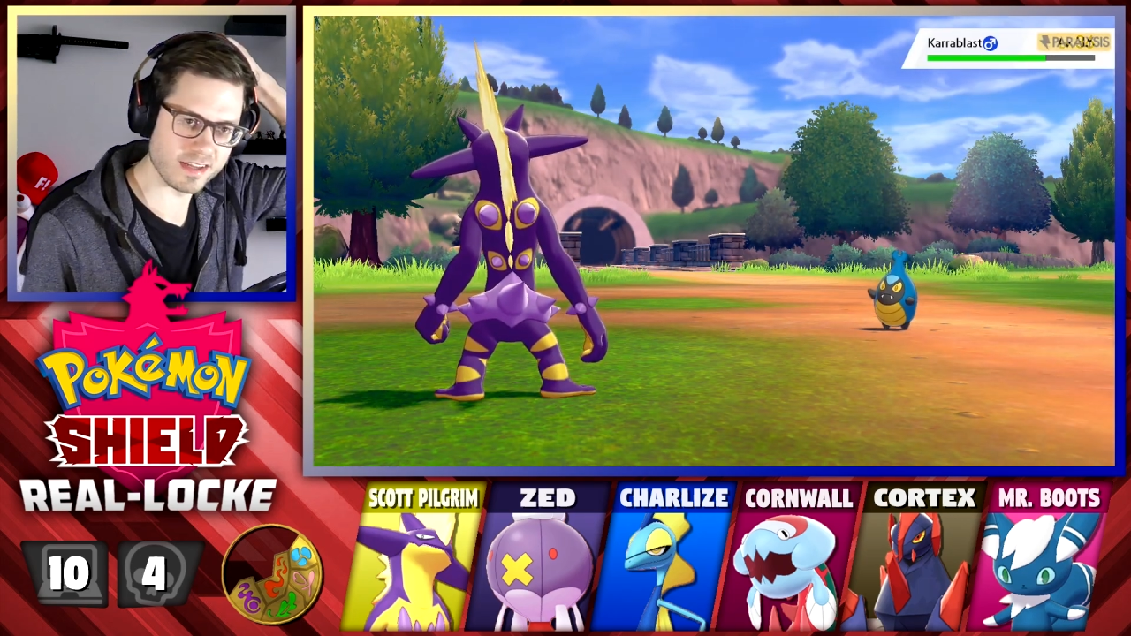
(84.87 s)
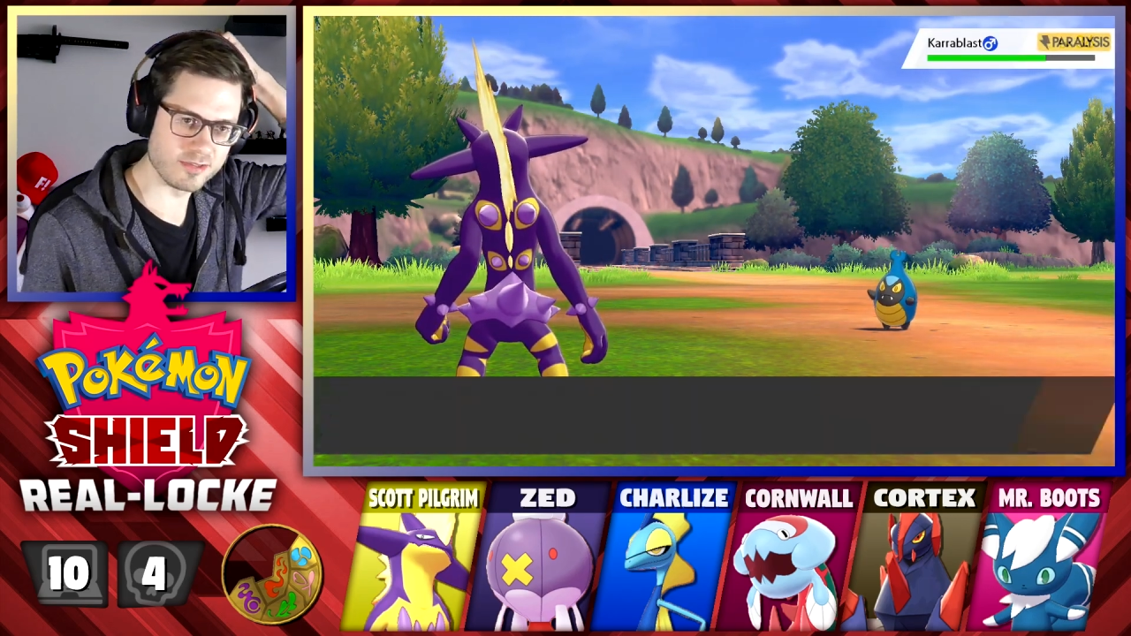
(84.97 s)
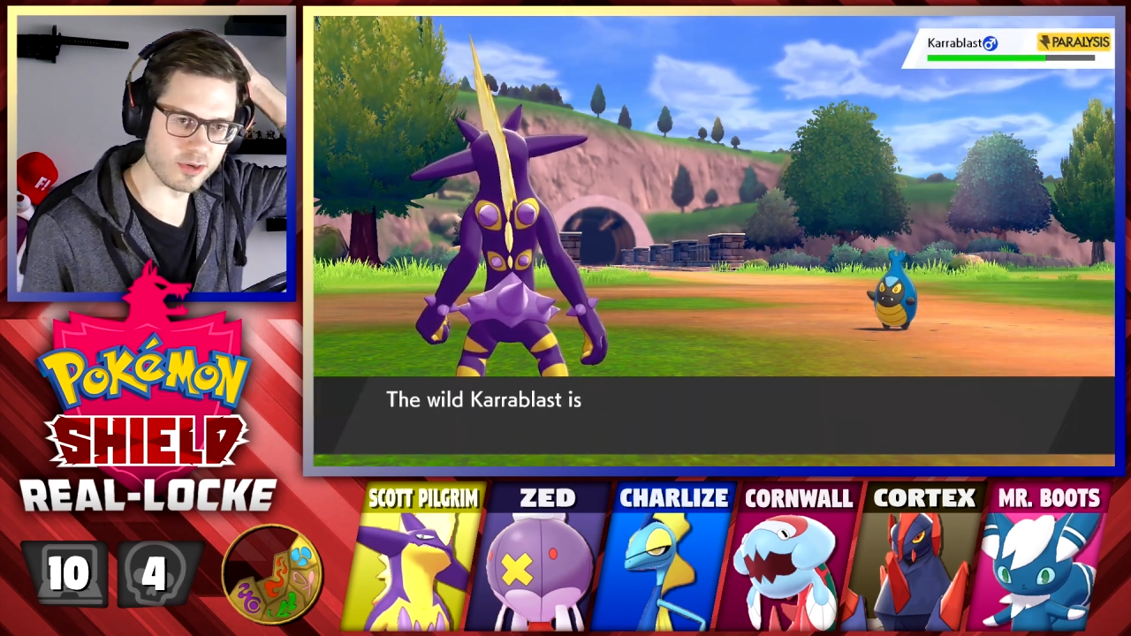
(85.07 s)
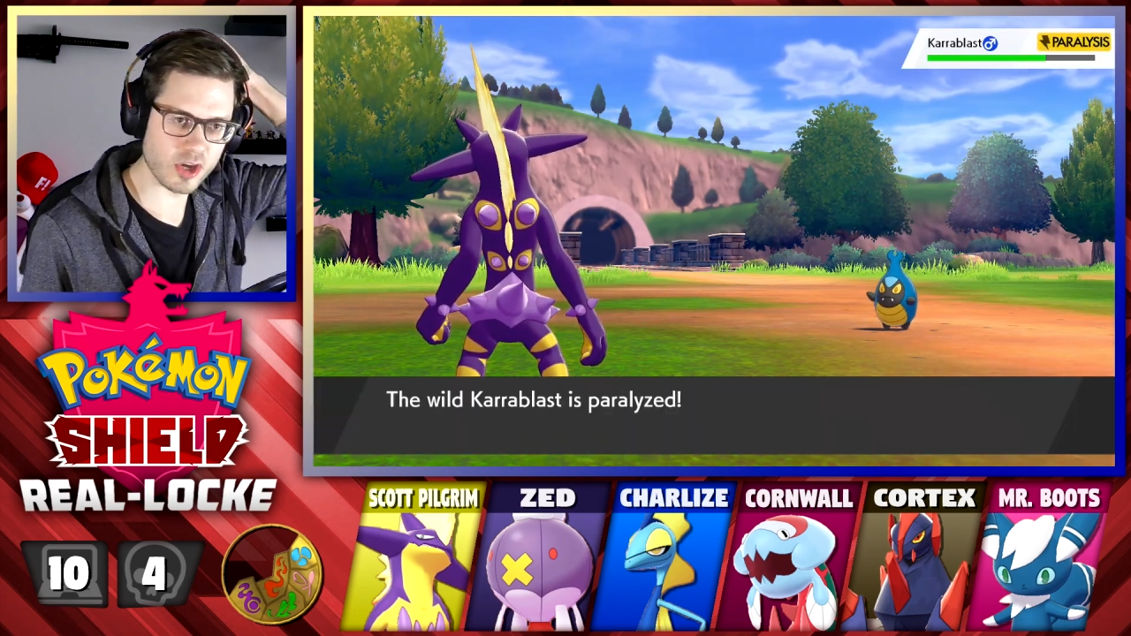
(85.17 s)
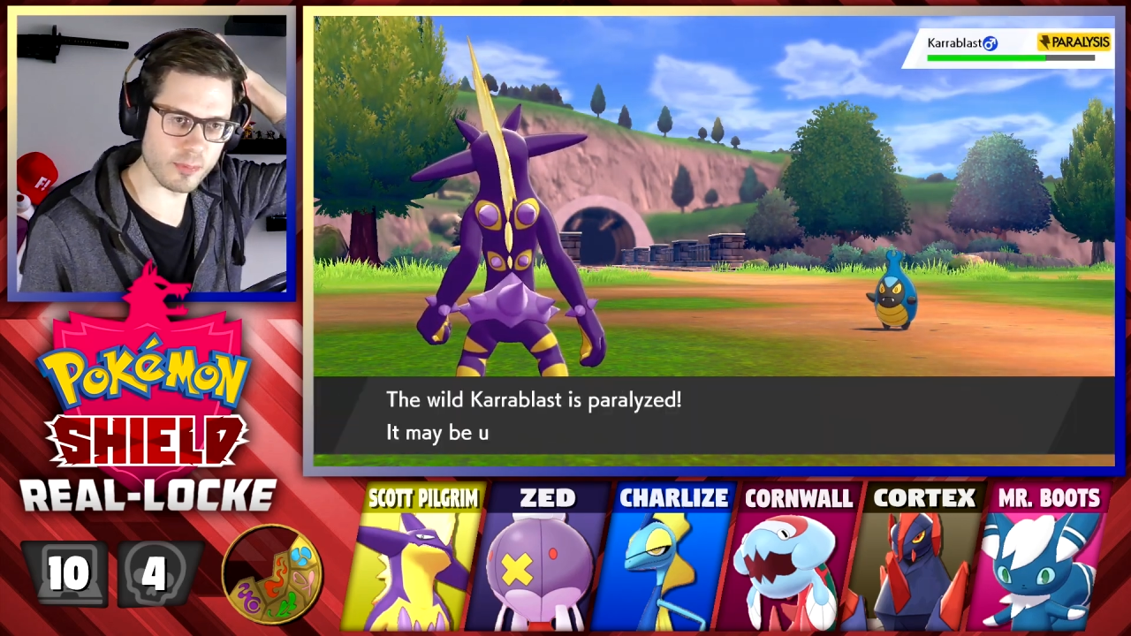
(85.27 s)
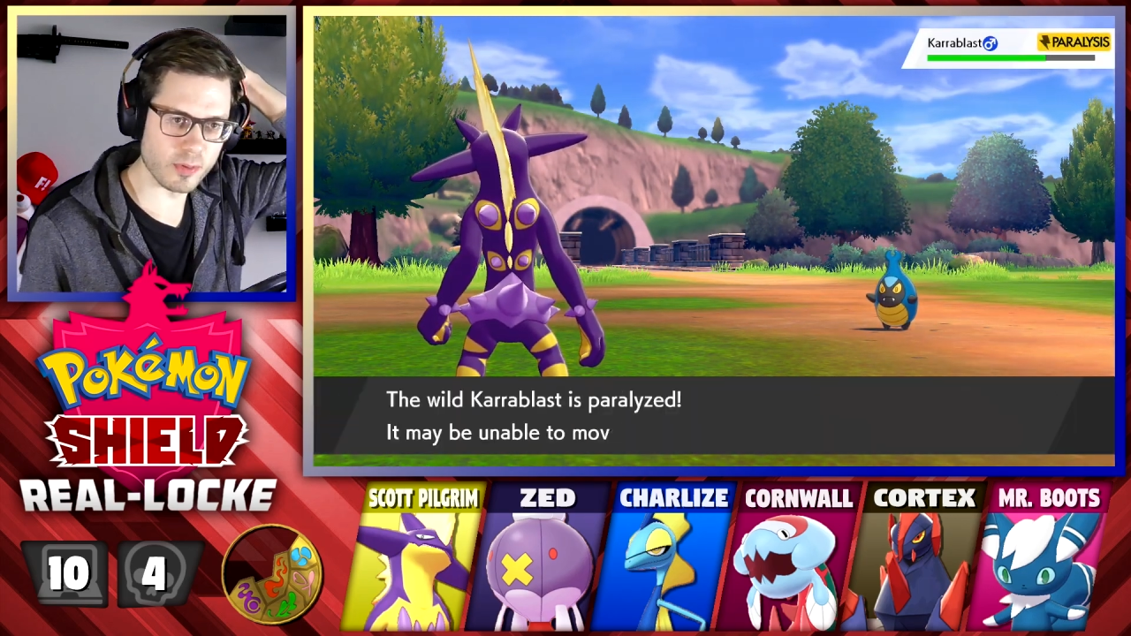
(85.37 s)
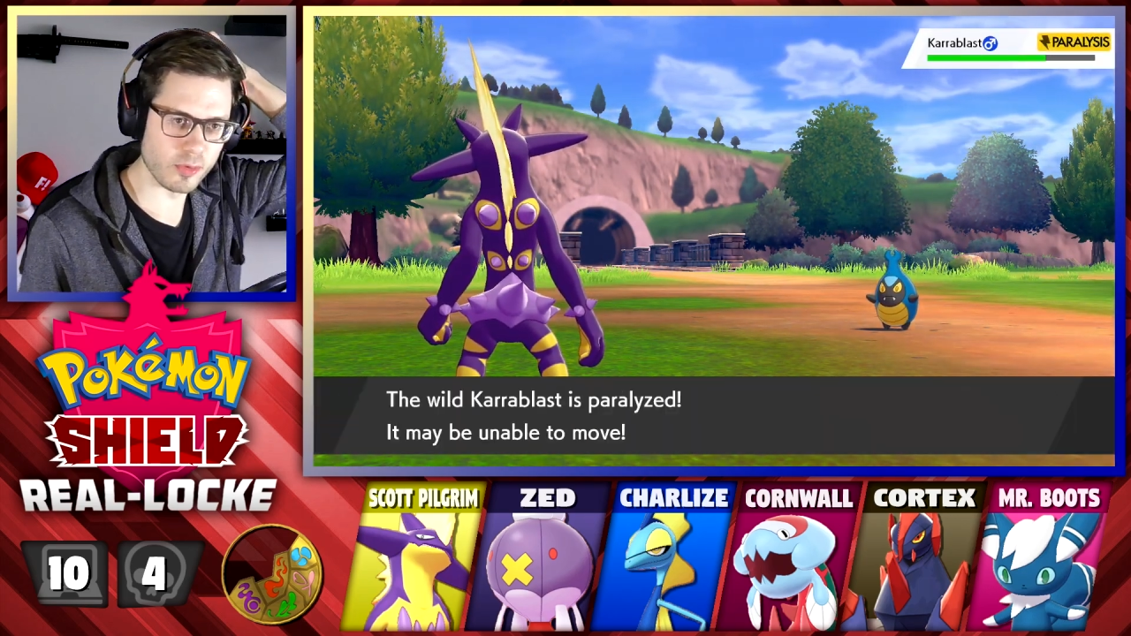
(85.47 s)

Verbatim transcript: let's do a couple